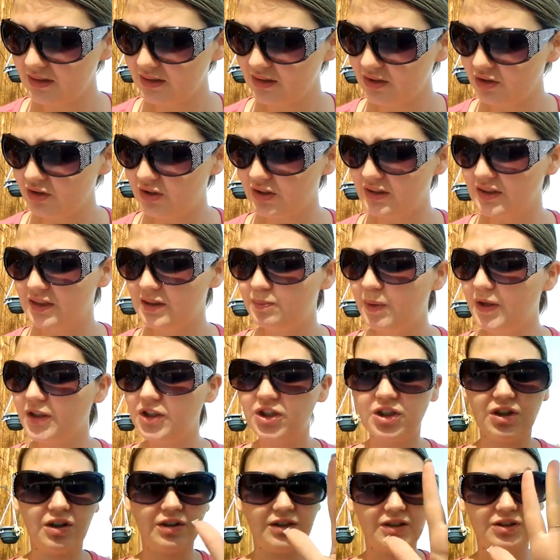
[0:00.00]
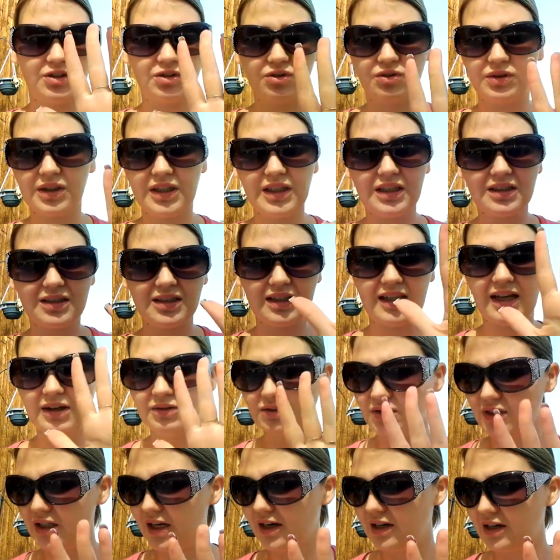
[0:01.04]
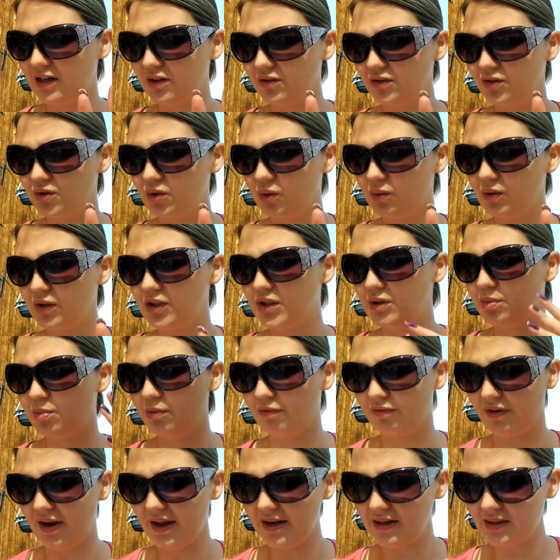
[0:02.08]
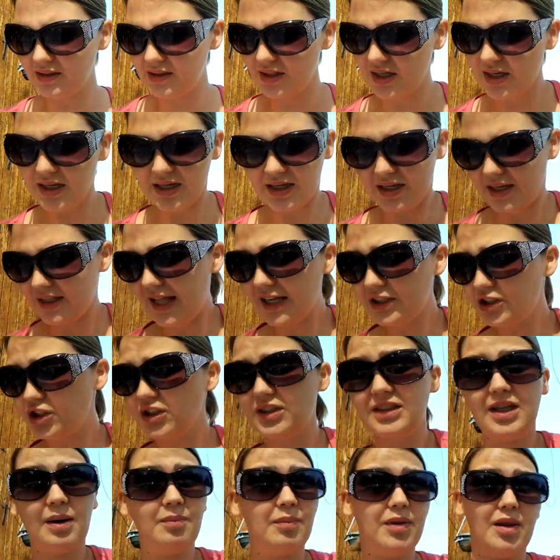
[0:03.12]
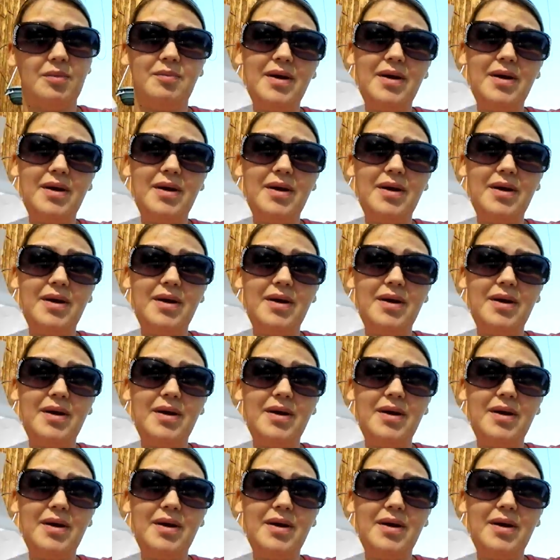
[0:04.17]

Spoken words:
You can sponge it on the screens and the outside of your doors to prevent. That's just some of them.